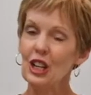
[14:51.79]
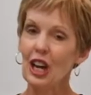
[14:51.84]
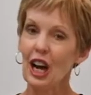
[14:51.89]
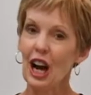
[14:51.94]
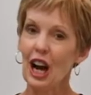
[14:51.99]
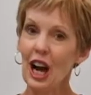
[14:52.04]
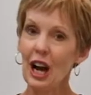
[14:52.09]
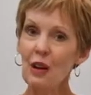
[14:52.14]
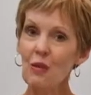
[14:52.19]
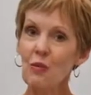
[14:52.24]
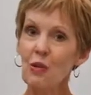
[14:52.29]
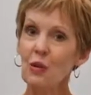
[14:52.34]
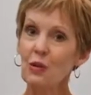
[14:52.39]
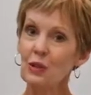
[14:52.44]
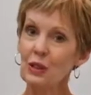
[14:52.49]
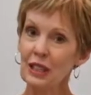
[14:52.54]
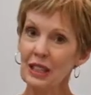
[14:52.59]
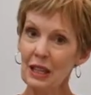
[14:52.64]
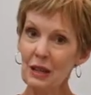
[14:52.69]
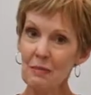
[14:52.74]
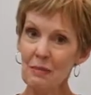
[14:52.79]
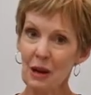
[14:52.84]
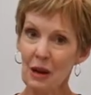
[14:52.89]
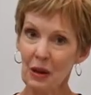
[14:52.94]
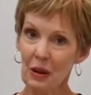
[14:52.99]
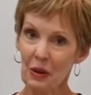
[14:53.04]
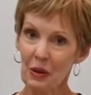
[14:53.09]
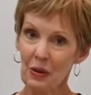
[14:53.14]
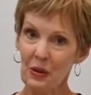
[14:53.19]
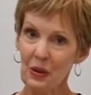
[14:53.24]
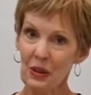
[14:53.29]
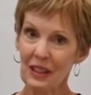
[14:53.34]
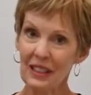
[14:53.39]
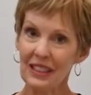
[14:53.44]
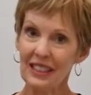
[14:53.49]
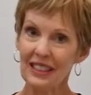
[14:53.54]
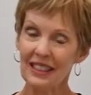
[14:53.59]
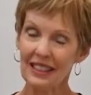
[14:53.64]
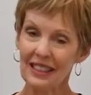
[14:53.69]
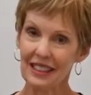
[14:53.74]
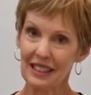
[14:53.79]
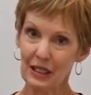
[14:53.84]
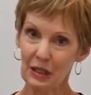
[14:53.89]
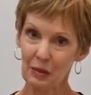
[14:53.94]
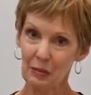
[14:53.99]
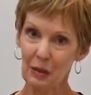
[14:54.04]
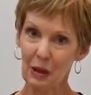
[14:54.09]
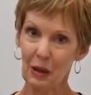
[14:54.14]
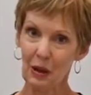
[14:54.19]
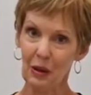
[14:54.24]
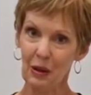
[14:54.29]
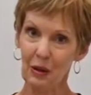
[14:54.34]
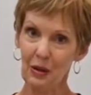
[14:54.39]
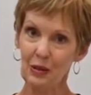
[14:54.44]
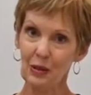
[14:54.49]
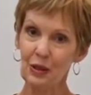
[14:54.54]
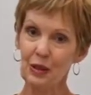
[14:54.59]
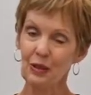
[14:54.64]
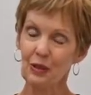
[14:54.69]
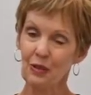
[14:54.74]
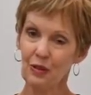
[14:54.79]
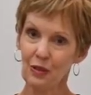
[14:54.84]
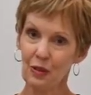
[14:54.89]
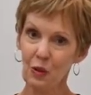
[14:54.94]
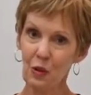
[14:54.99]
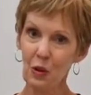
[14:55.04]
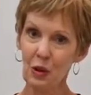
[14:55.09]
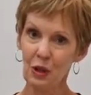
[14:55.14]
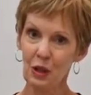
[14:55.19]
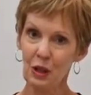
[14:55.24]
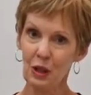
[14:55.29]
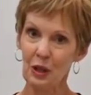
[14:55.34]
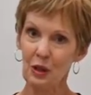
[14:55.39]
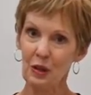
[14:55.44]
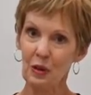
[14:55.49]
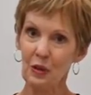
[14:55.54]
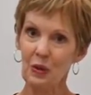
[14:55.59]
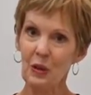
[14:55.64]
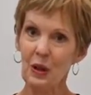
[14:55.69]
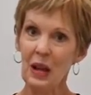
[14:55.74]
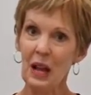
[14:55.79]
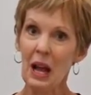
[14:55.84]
I will demo this pose for you,